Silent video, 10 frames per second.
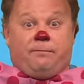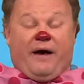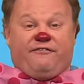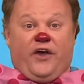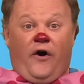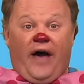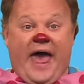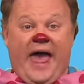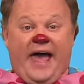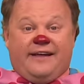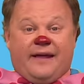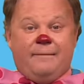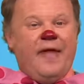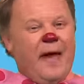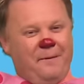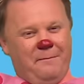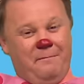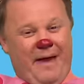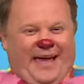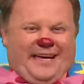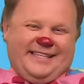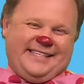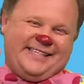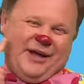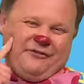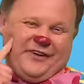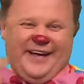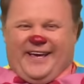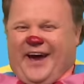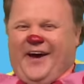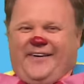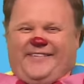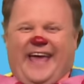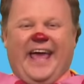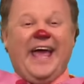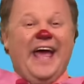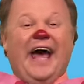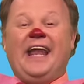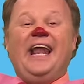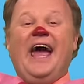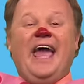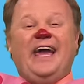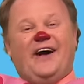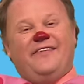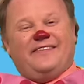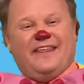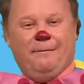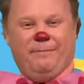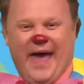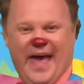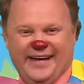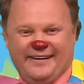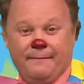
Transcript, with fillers: above your head. Make it soft and cozy and lay it onto the bed.